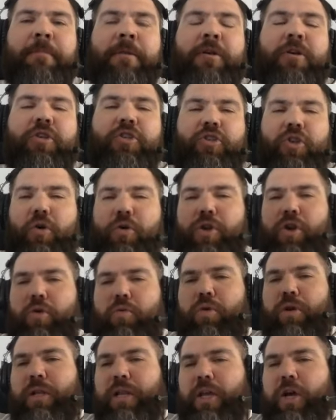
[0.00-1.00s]
Mm-hmm. So you're
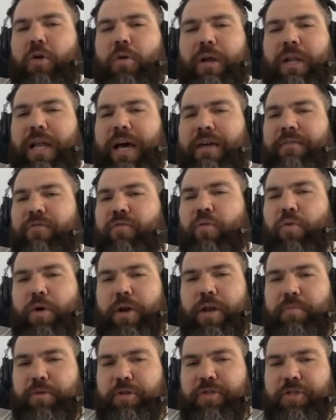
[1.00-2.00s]
really going live
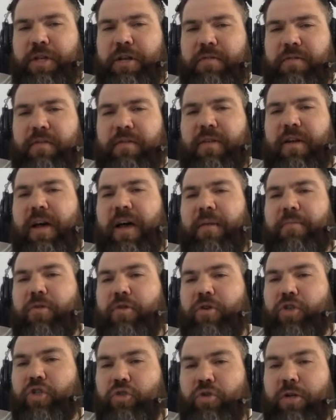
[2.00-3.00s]
20% of the time, you're
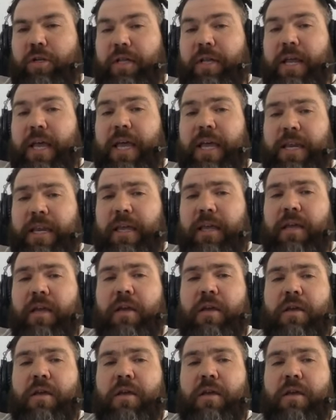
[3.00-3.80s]
drilling 80.